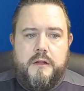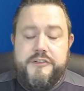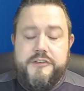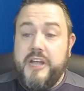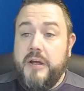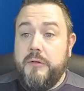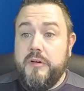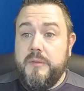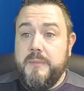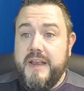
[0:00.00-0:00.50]

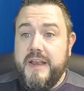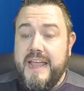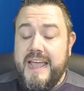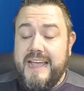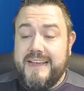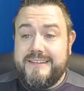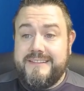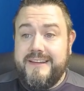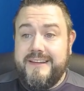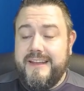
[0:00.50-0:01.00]
Cheltenham are
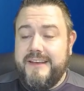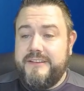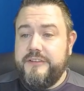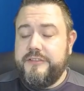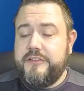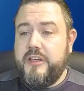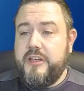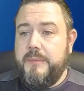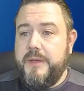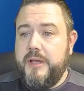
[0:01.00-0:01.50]
next, and they're
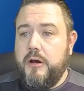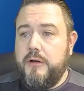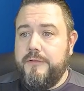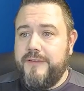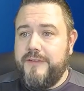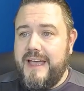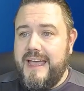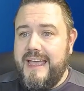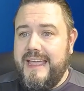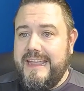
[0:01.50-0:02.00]
just coming
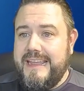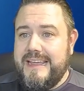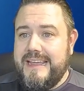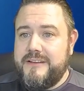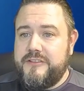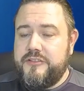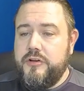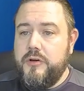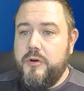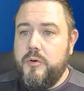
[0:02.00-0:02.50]
off a
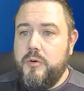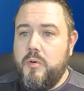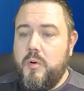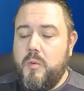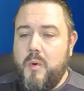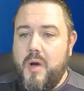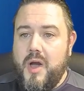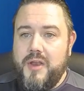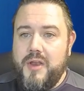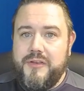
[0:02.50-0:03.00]

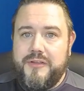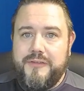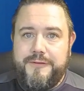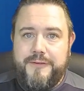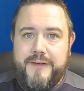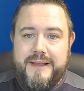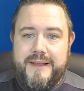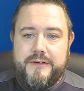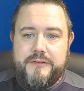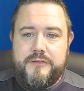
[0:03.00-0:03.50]
2-1
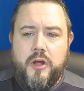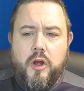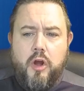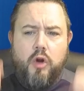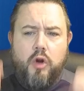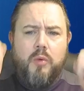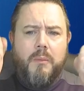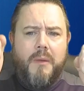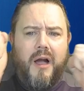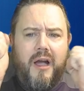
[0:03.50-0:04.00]
defeat
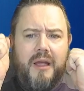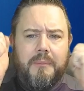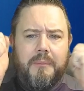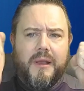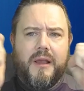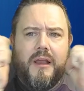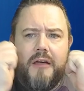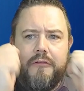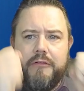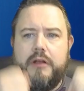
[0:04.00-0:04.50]
to my
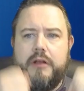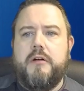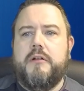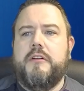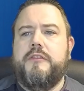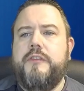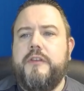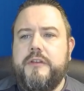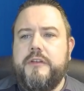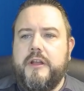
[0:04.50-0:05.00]
beloved
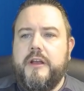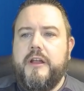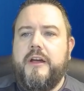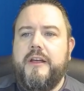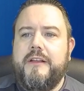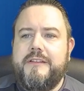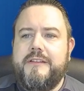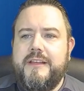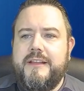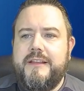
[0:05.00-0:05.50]
Oxford
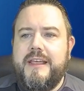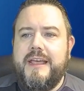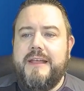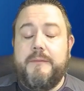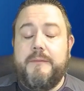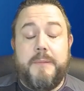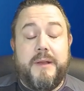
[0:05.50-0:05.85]
United there,